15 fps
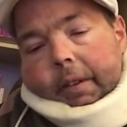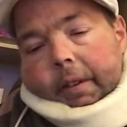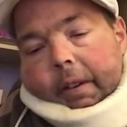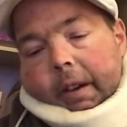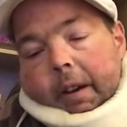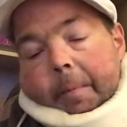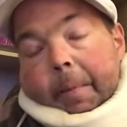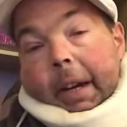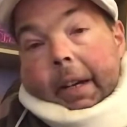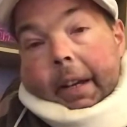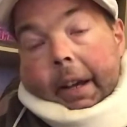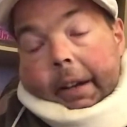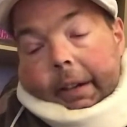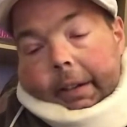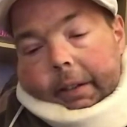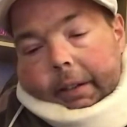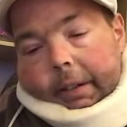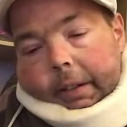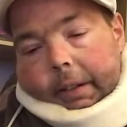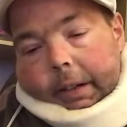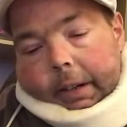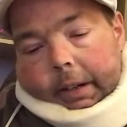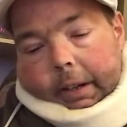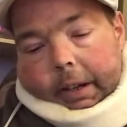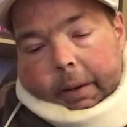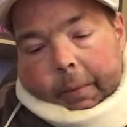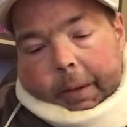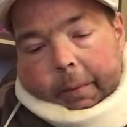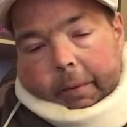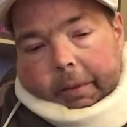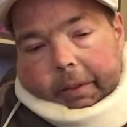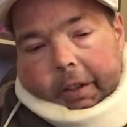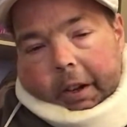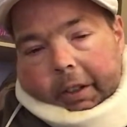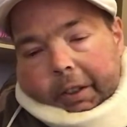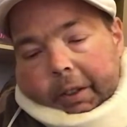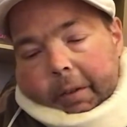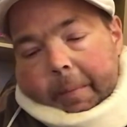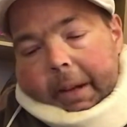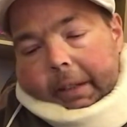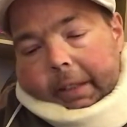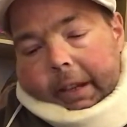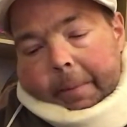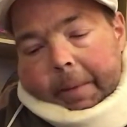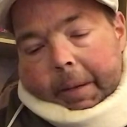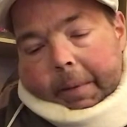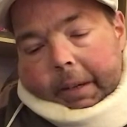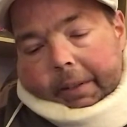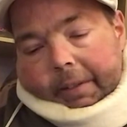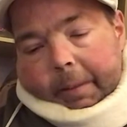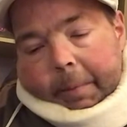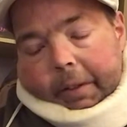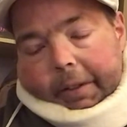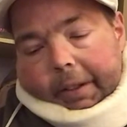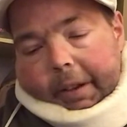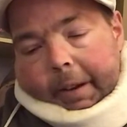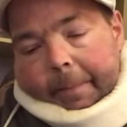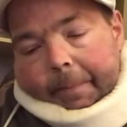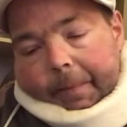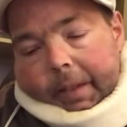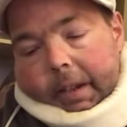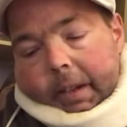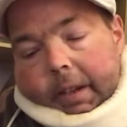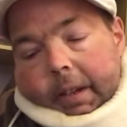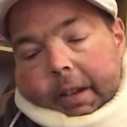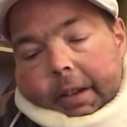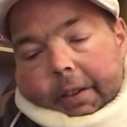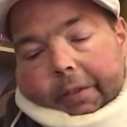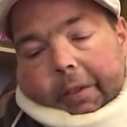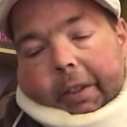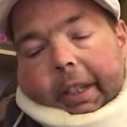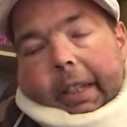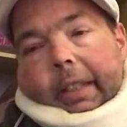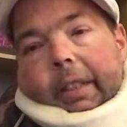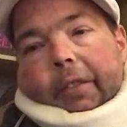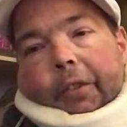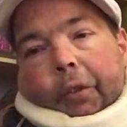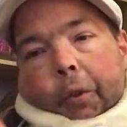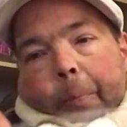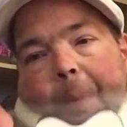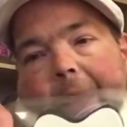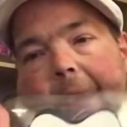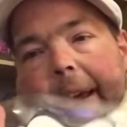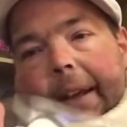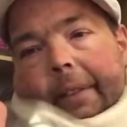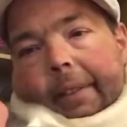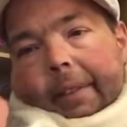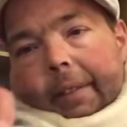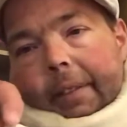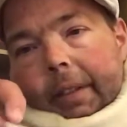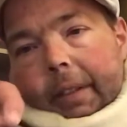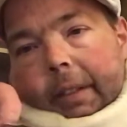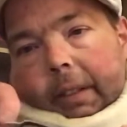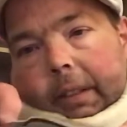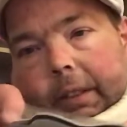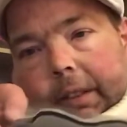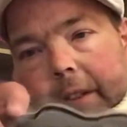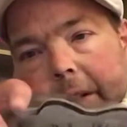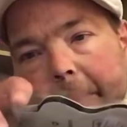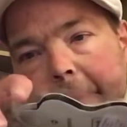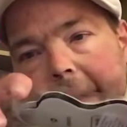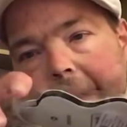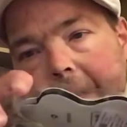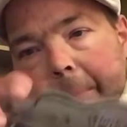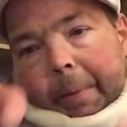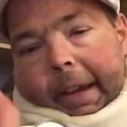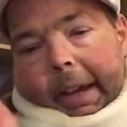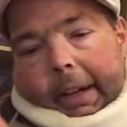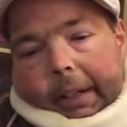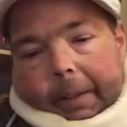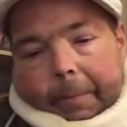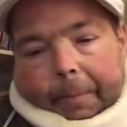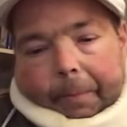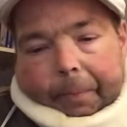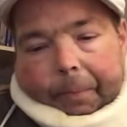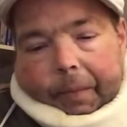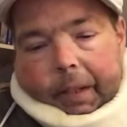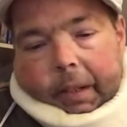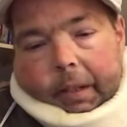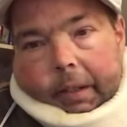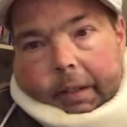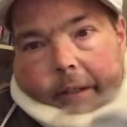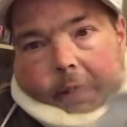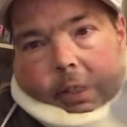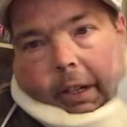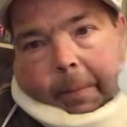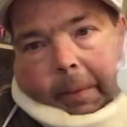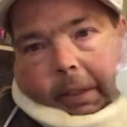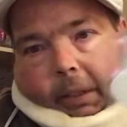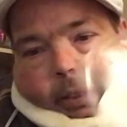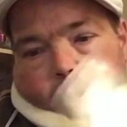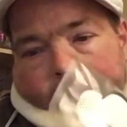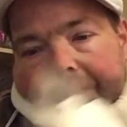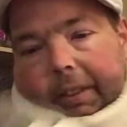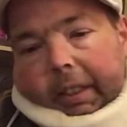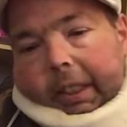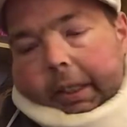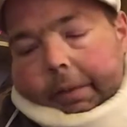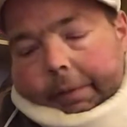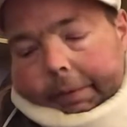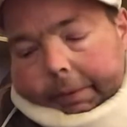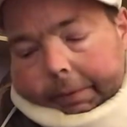on my neck, and we will talk to you about that maybe at some other time. So you get these 2 pads. They're back to back. They come in a little sleeve,